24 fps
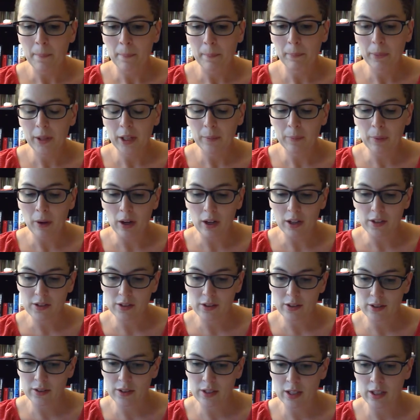Big Poss
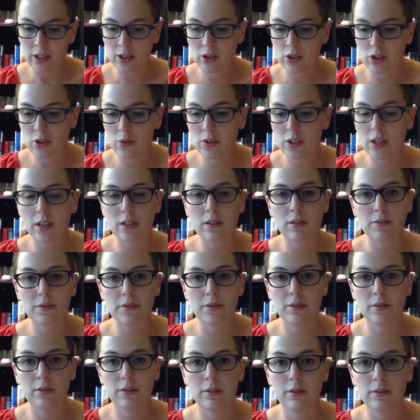looks at his two
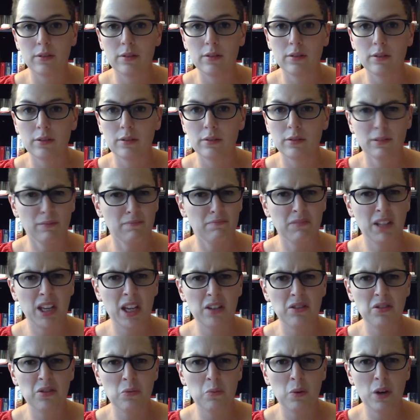sons.
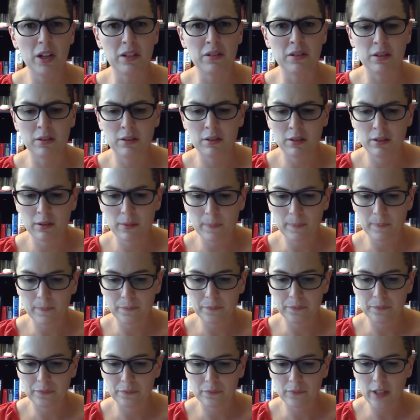Can't do what?
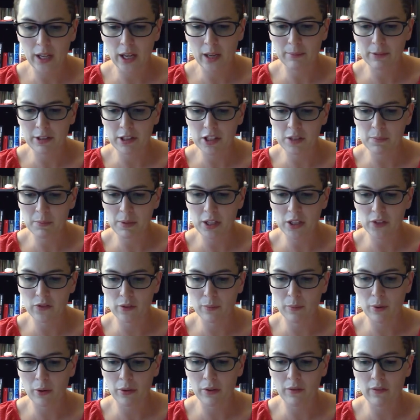Amlet speaks for
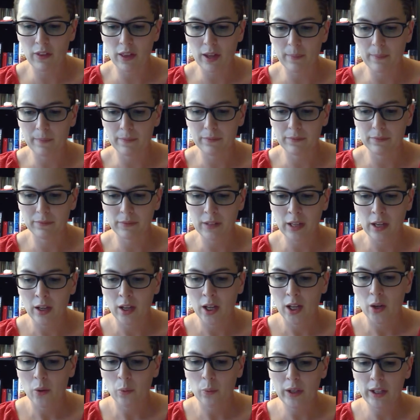both of them.
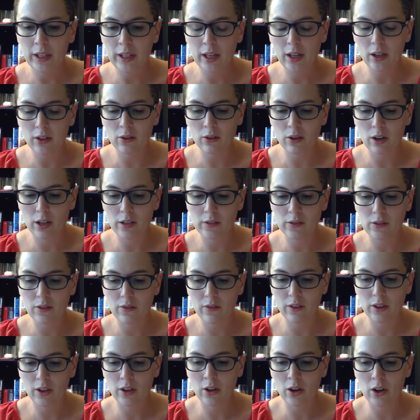We can't cross
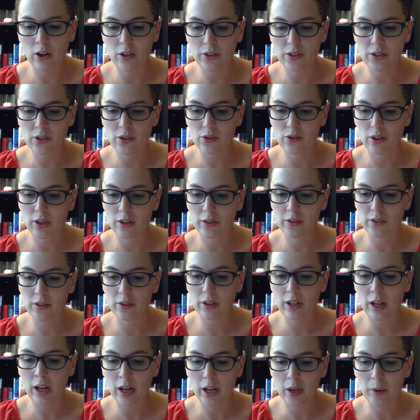over the cars and trucks on
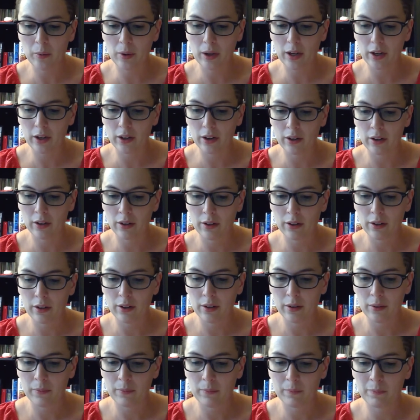the high wire.
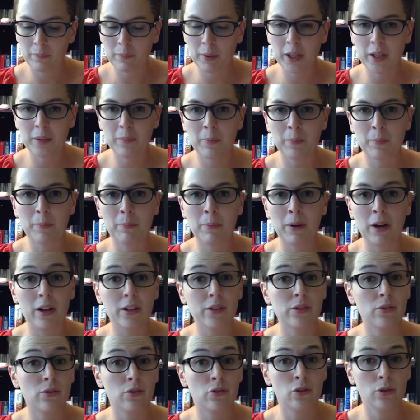Big
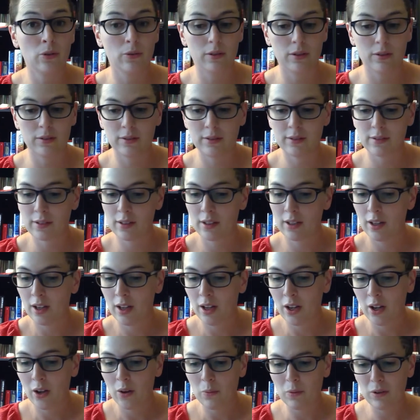Poss chortles.
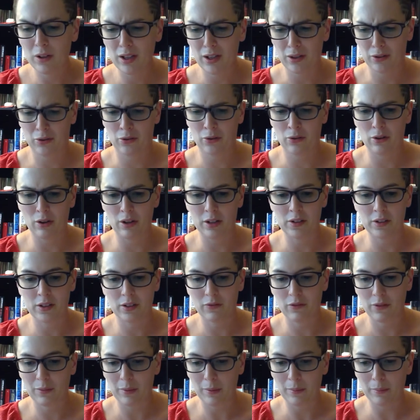We're not crossing
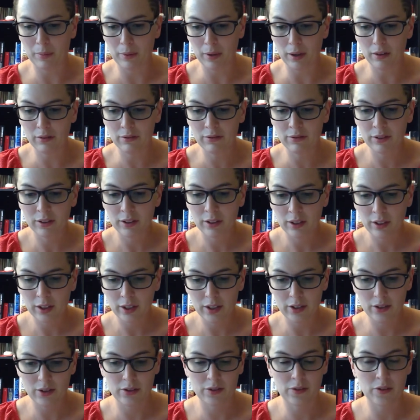from above.
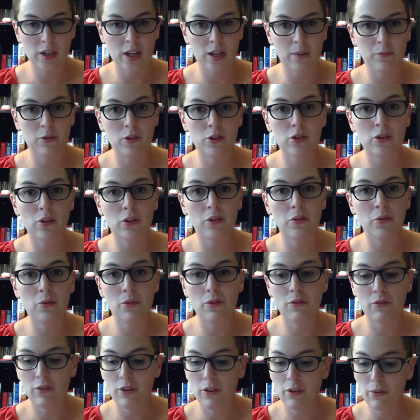I just came to show you
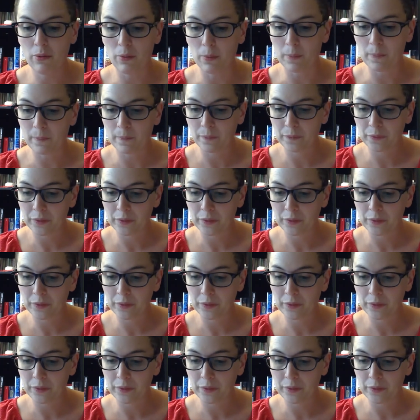the view.